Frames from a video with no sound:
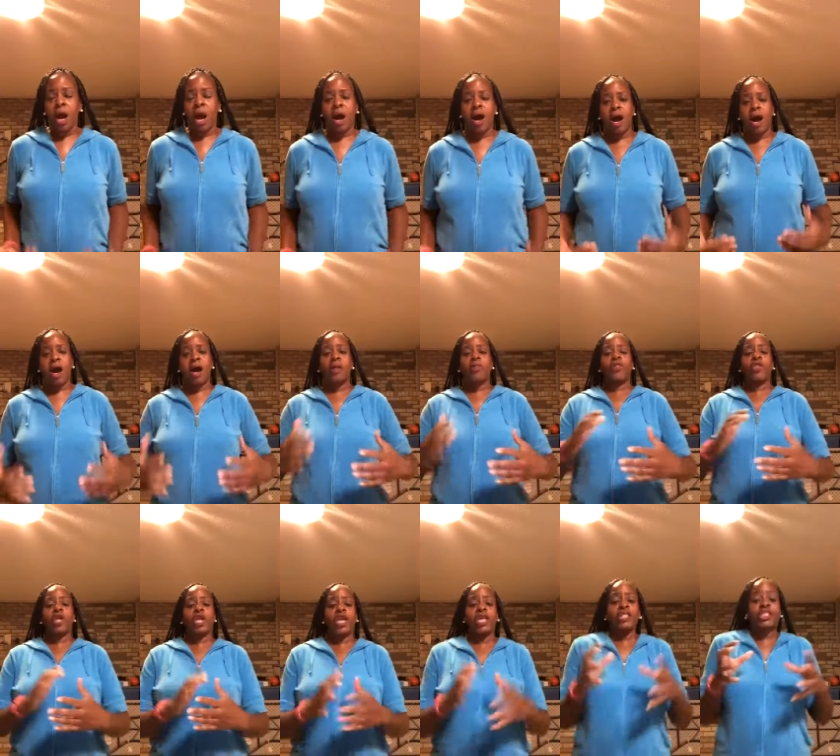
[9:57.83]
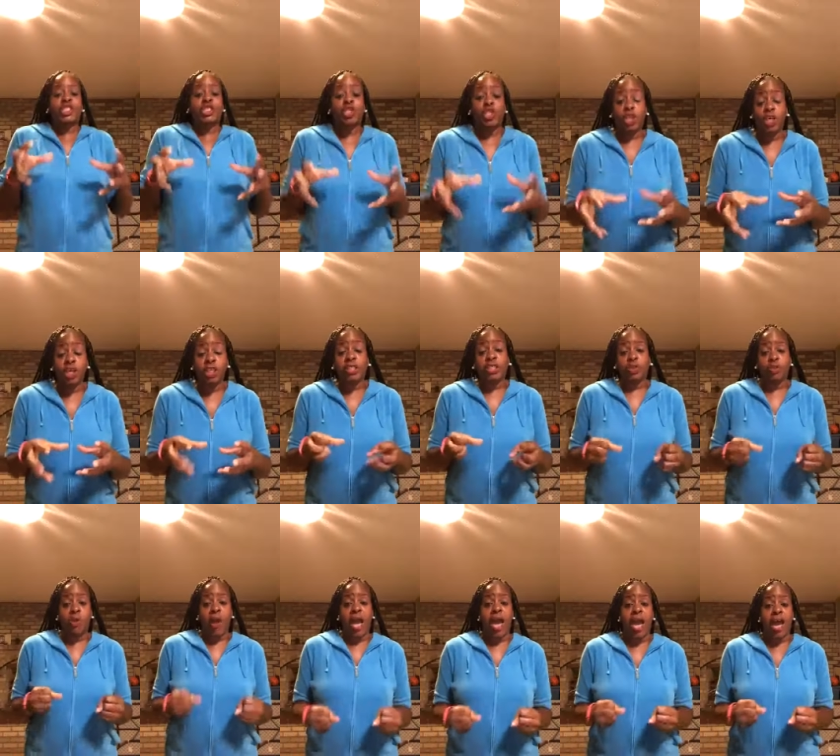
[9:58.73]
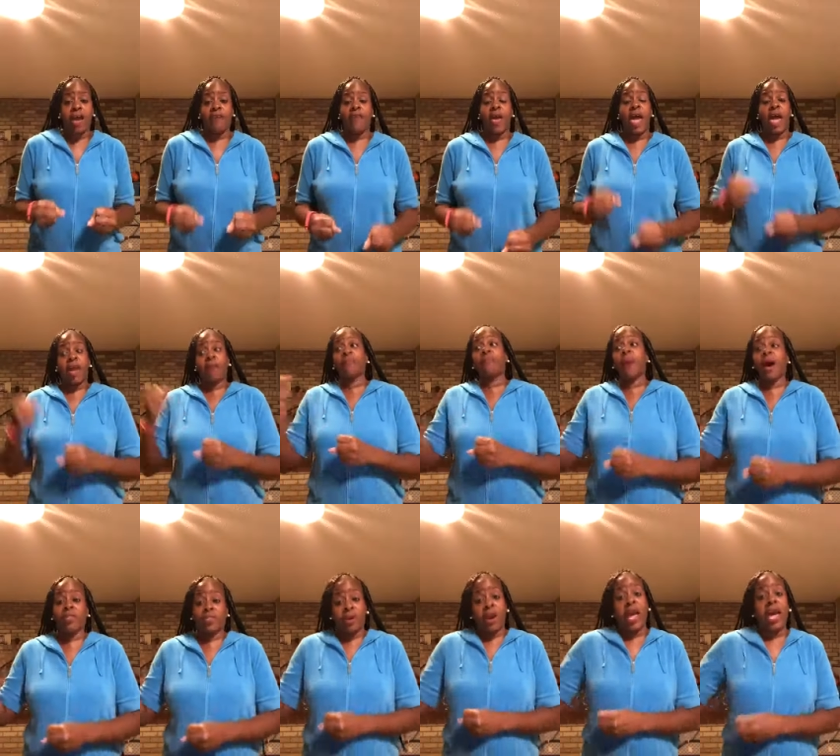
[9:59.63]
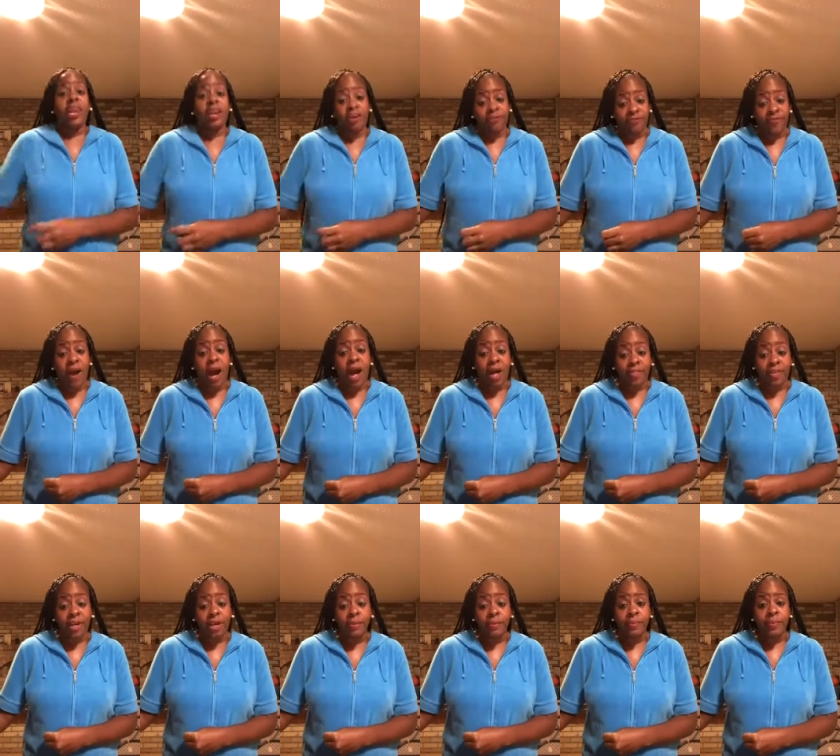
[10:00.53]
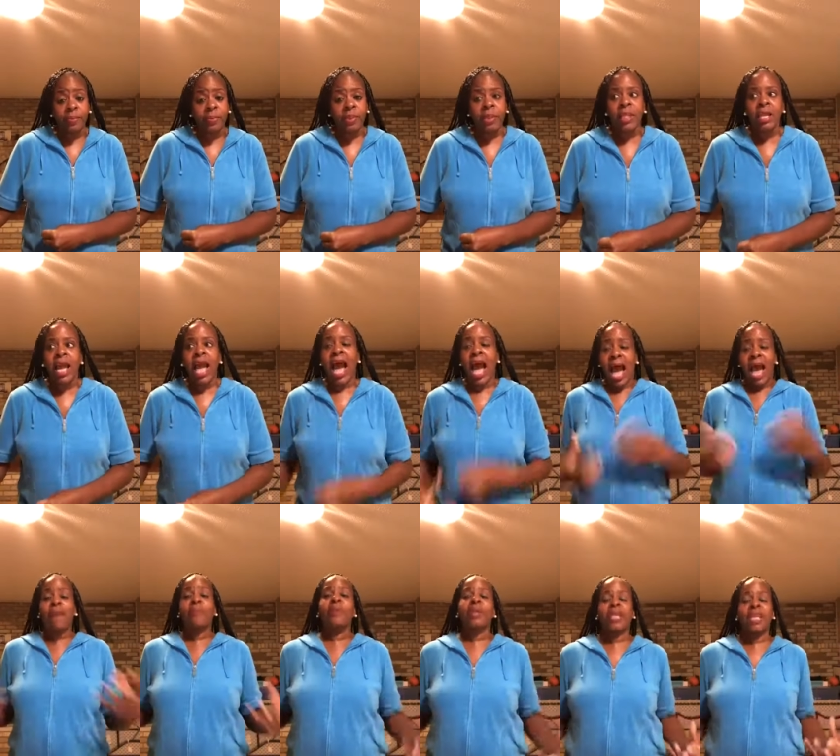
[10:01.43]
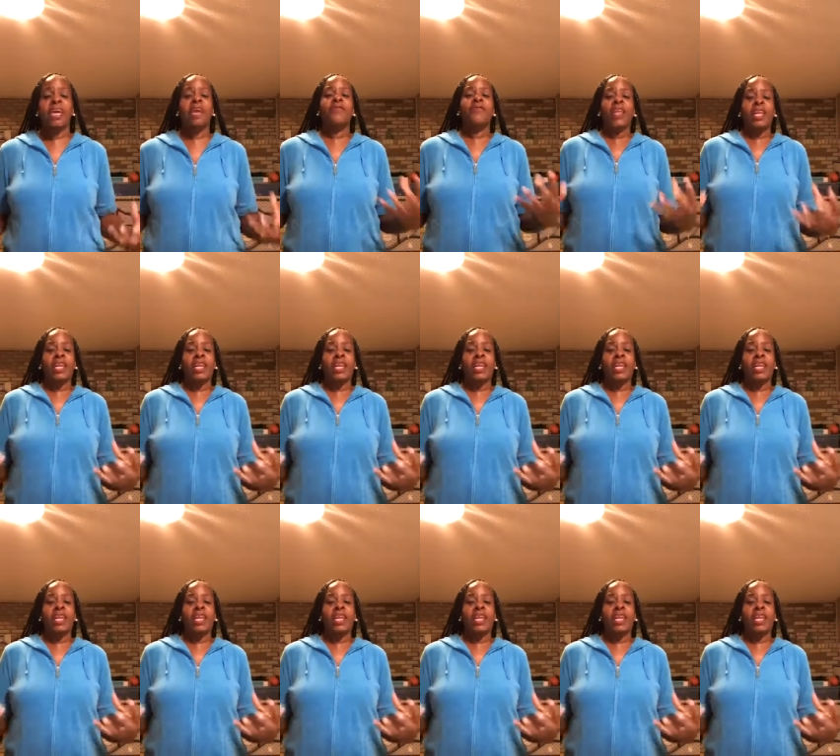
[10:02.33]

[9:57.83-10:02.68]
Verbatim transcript: uh, it's good to have a mother and a father. I believe